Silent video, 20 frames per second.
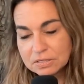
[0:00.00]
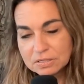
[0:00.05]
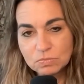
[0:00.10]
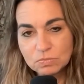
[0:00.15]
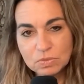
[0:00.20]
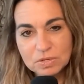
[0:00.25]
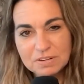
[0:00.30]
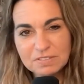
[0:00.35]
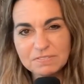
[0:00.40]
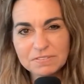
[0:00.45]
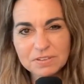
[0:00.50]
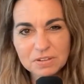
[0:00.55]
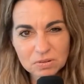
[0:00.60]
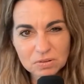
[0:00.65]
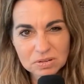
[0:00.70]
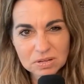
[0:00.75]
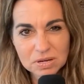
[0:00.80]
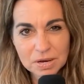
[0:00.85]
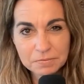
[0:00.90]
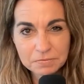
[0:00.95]
Would it feel
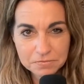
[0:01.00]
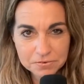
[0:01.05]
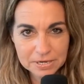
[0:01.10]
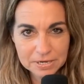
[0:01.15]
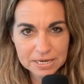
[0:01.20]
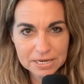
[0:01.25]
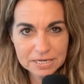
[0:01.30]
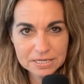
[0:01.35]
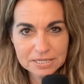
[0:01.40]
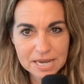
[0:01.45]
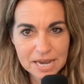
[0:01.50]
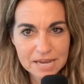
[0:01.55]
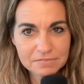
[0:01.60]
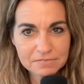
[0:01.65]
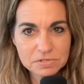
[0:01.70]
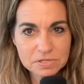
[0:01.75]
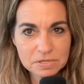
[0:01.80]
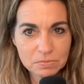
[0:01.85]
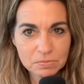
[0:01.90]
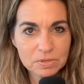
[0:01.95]
comforting to have
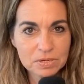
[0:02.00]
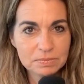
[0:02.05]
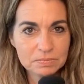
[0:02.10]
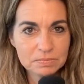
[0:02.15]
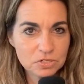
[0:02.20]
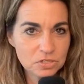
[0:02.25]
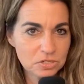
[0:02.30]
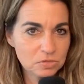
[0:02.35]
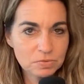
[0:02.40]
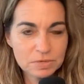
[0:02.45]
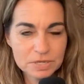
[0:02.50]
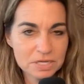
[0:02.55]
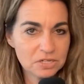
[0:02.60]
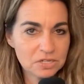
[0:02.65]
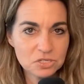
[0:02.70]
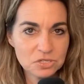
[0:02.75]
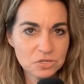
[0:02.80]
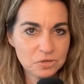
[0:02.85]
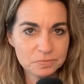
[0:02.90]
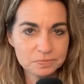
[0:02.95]
someone just
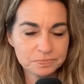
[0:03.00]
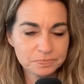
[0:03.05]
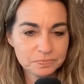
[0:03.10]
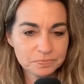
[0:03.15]
witness you?